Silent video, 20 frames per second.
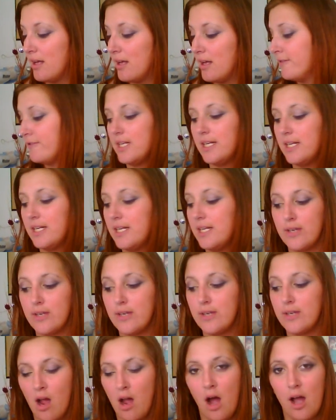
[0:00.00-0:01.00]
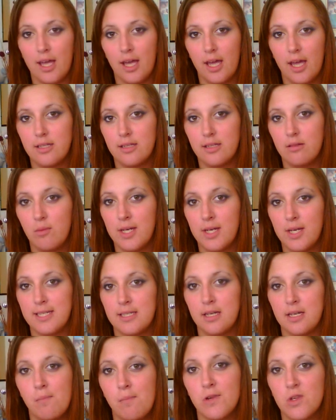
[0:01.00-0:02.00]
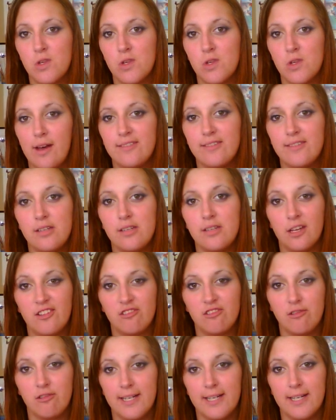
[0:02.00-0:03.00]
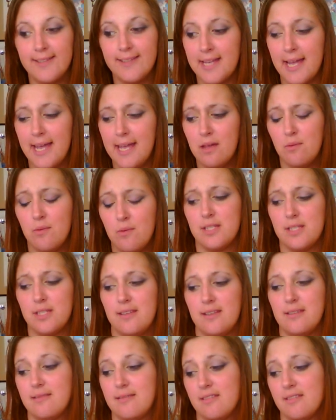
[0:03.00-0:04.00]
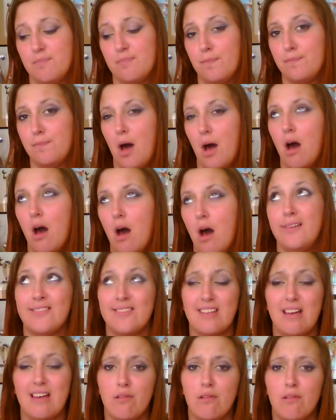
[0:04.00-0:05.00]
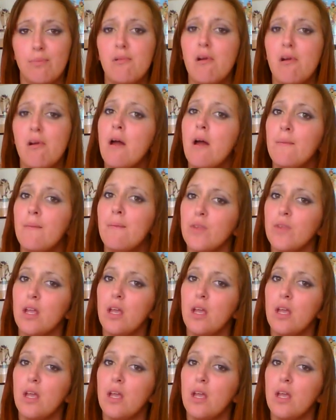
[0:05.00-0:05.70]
and if you live near it, I go to the one in Tunbridge Wells Industrial Estate, which is just behind Southborough.